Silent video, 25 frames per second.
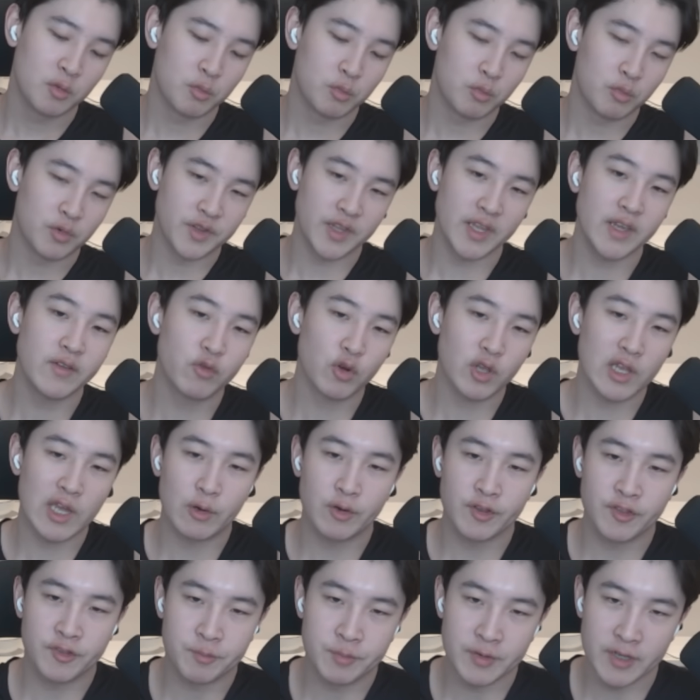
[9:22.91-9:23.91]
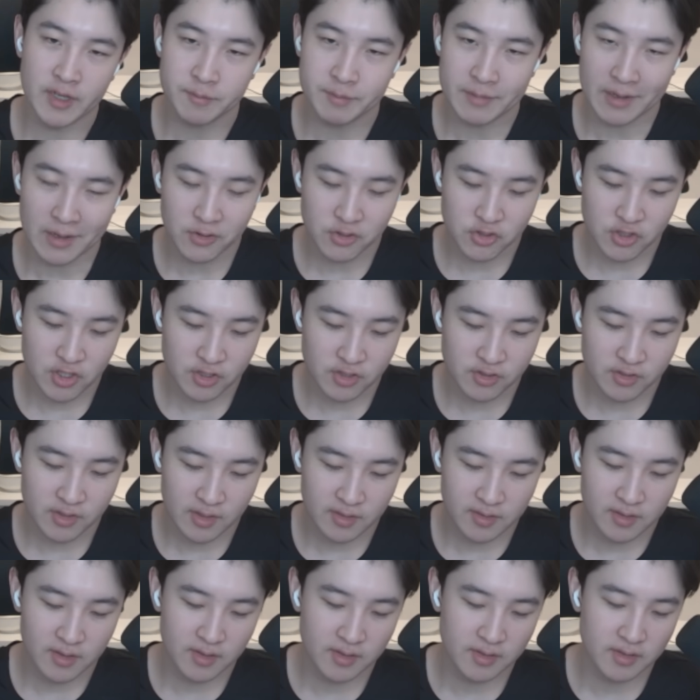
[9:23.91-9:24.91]
When they roll out with big balance changes like
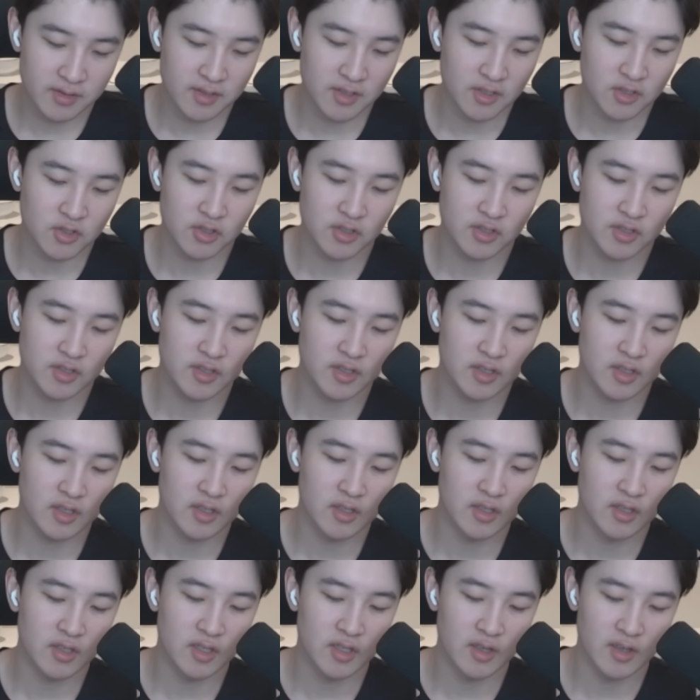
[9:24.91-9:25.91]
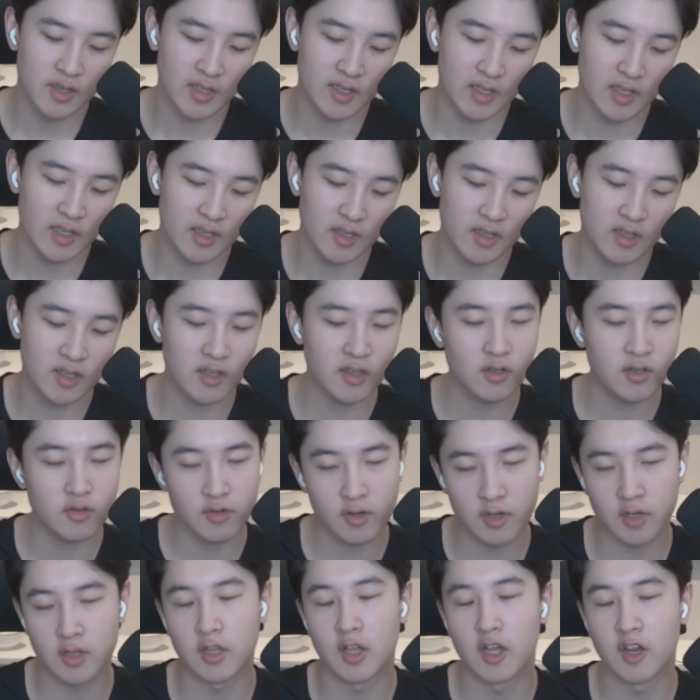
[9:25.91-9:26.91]
this, it just, like, it can
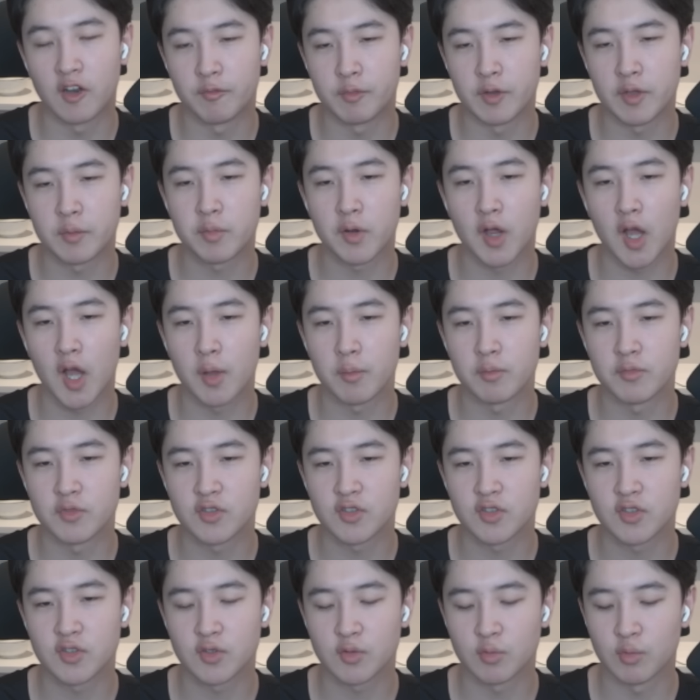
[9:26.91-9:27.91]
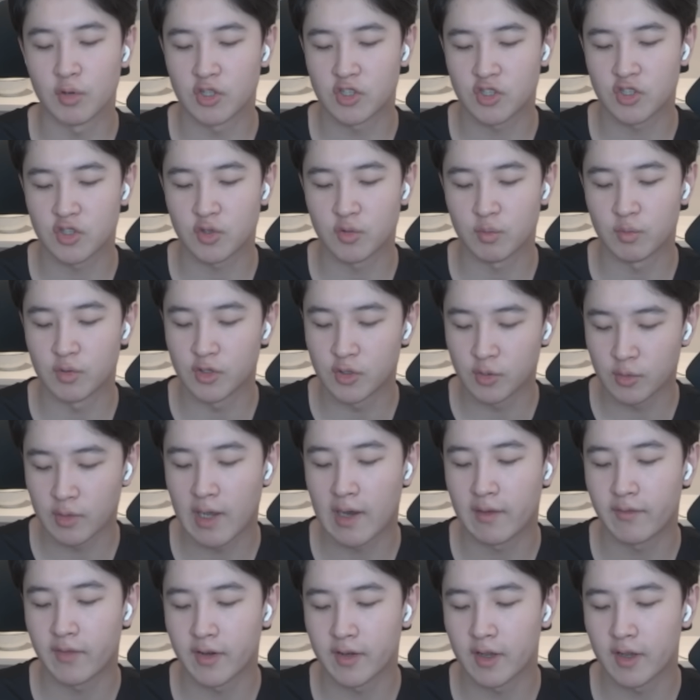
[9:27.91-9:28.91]
create a lot of big problems, which we do
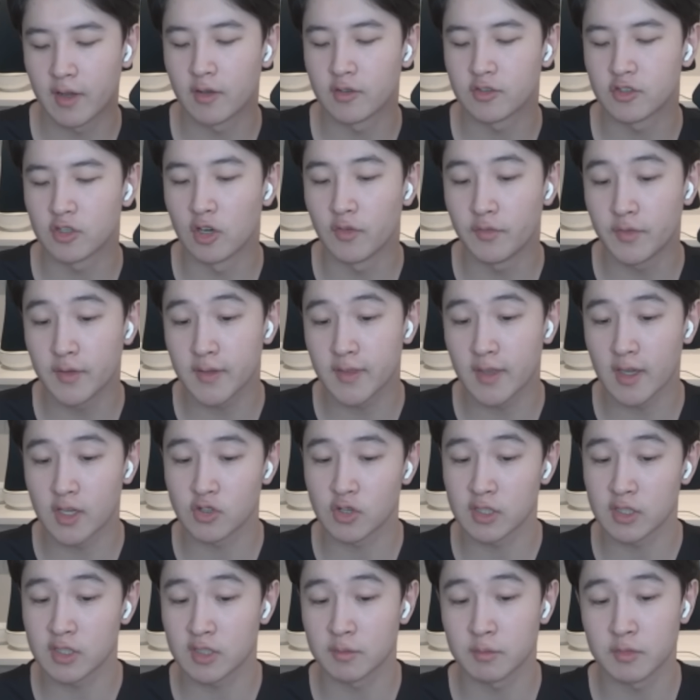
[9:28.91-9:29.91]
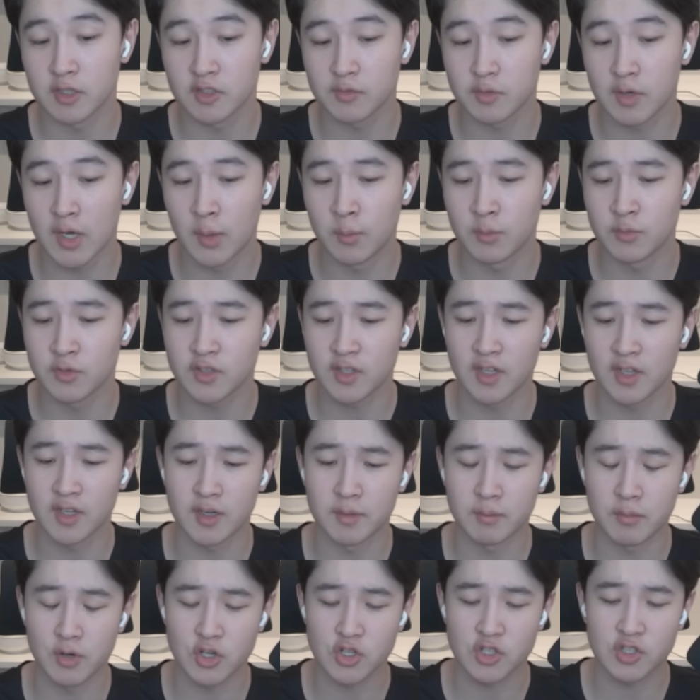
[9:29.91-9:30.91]
have right now. So hopefully they address some of these problems and
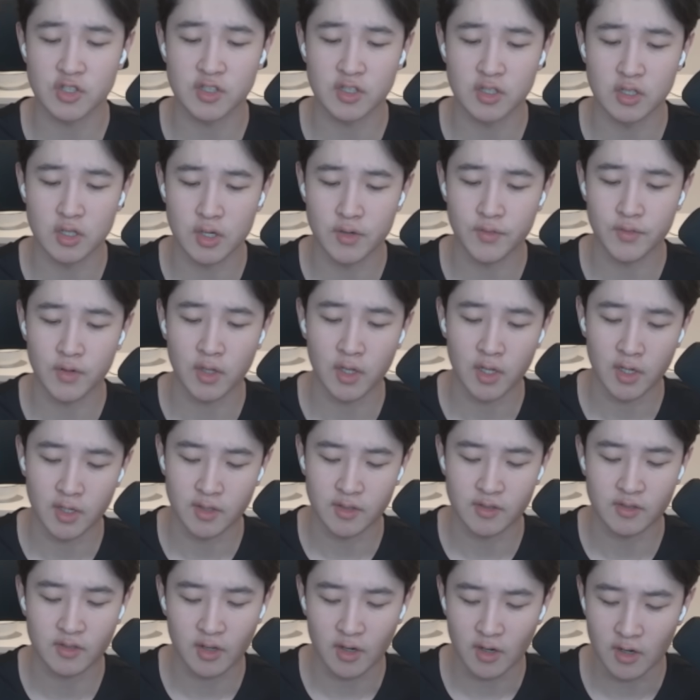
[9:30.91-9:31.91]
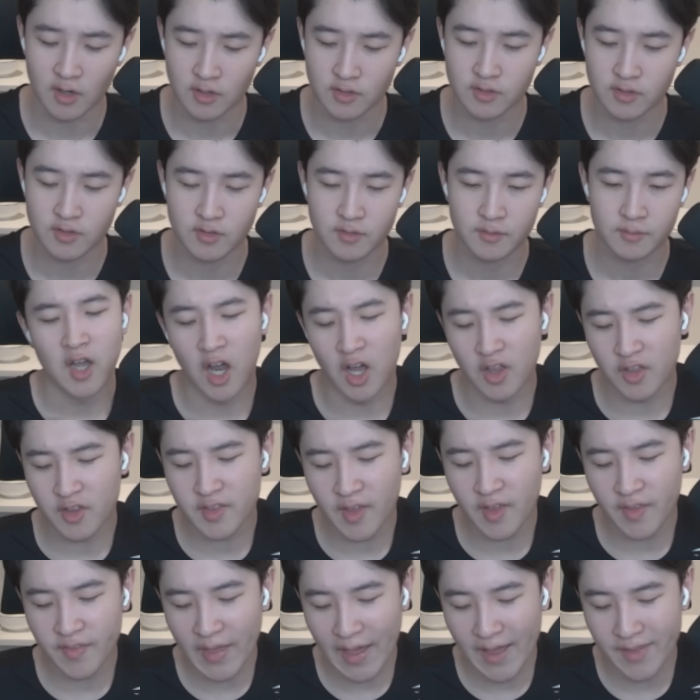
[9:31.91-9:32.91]
emergency nerf a lot of these cards. Other
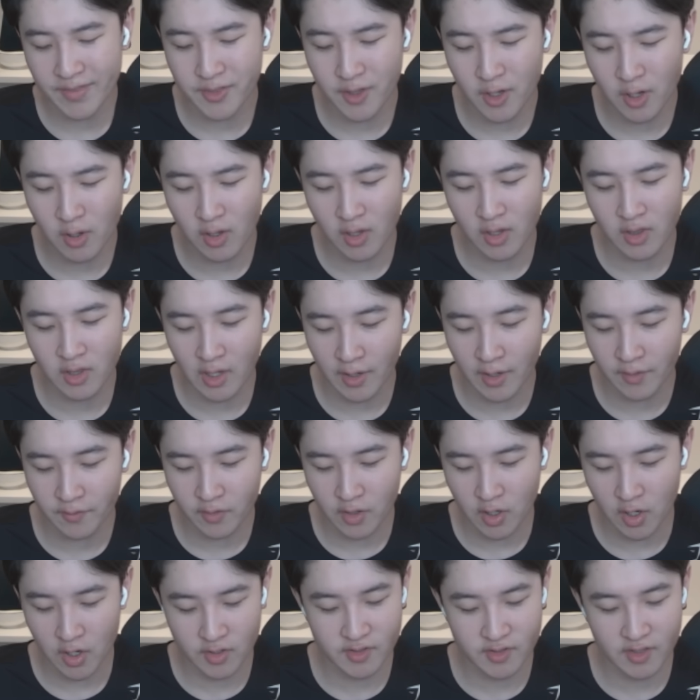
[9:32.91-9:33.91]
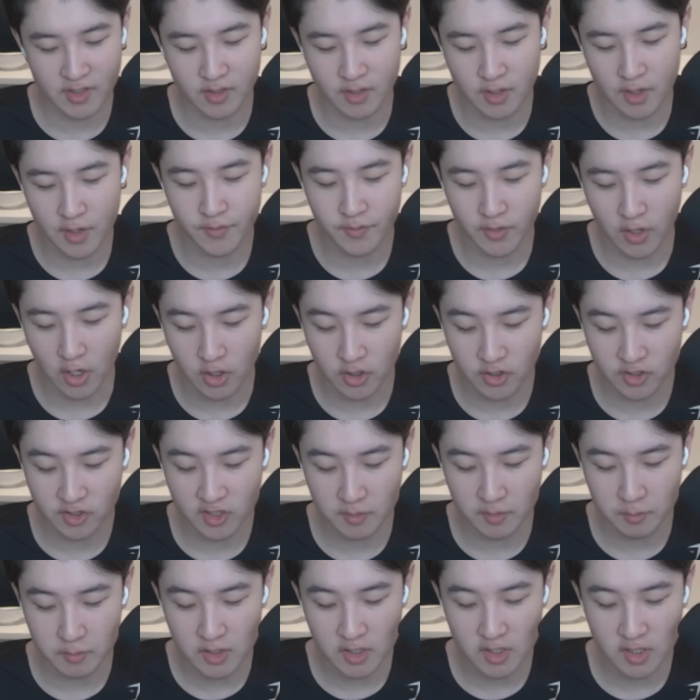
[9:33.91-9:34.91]
than that, though, a lot of cards they nerfed are just
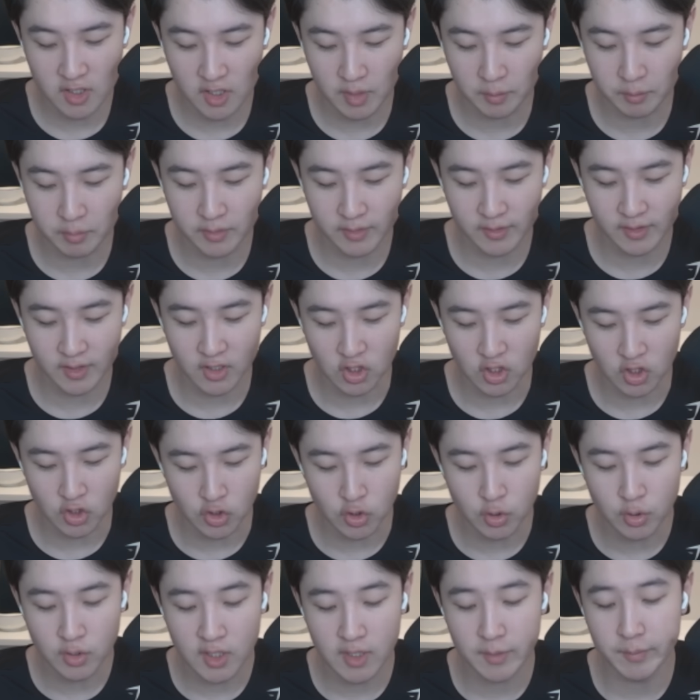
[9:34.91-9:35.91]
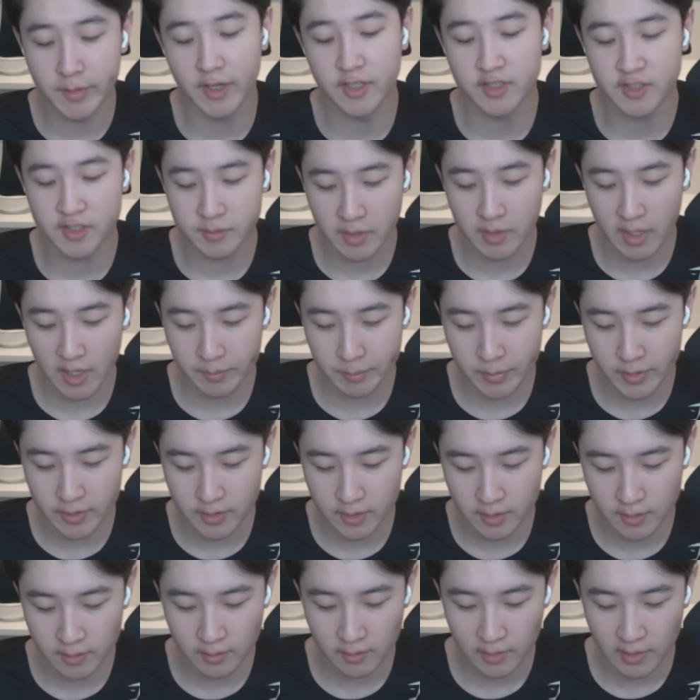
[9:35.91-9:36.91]
going to be complete dookie buns, in my
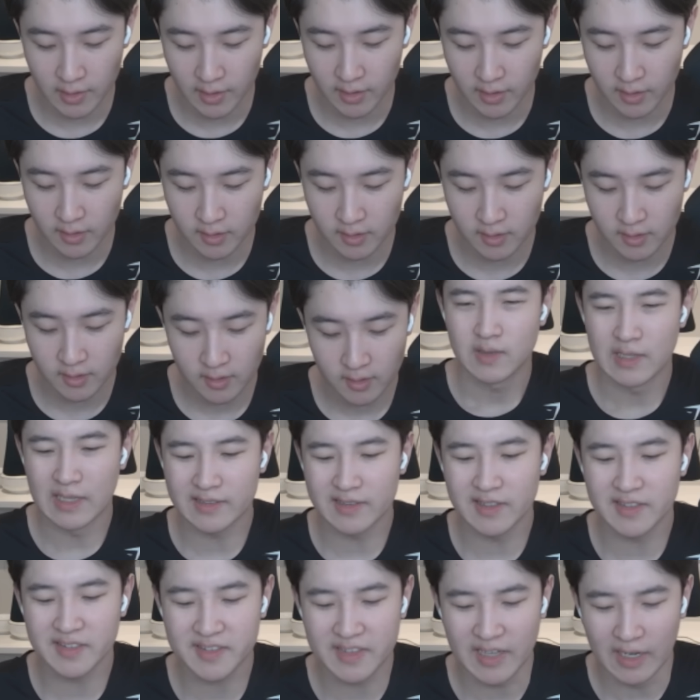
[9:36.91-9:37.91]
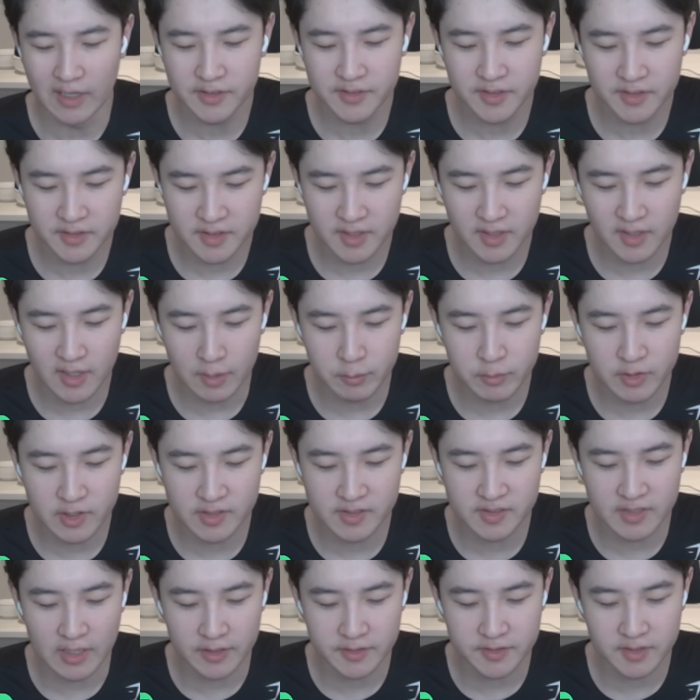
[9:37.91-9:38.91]
opinion. Like the Skeleton King. I mean, the
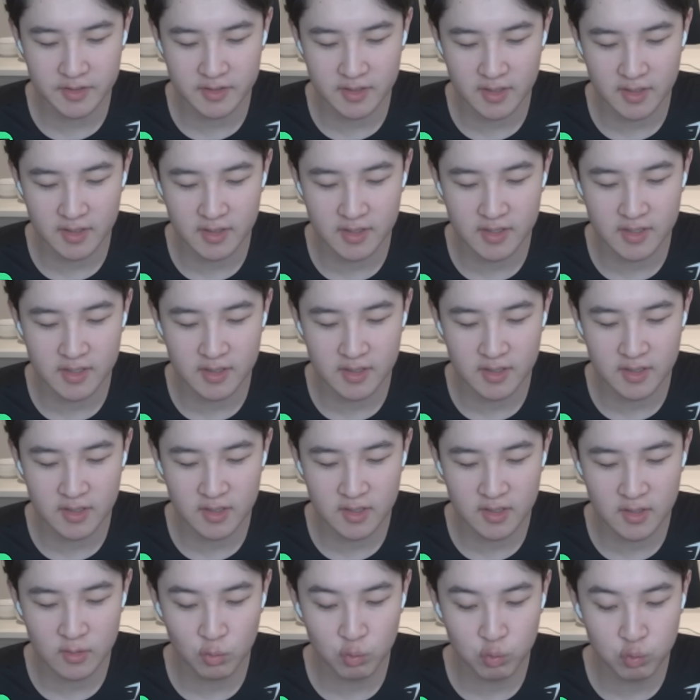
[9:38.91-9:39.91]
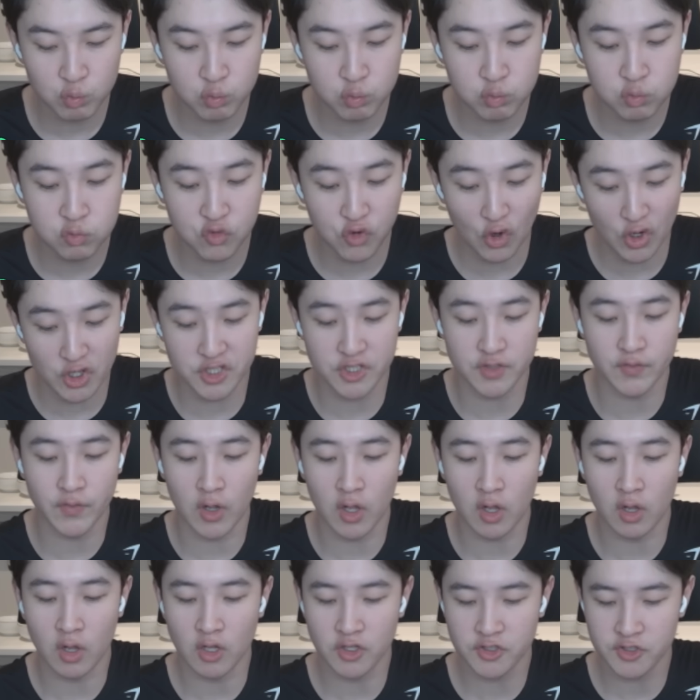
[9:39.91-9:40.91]
Skeleton King, he... First of
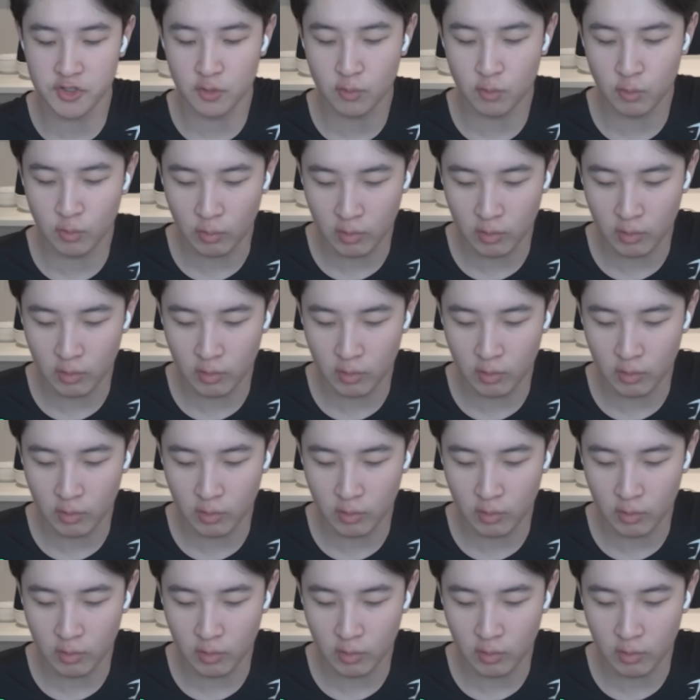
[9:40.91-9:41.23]
all, also,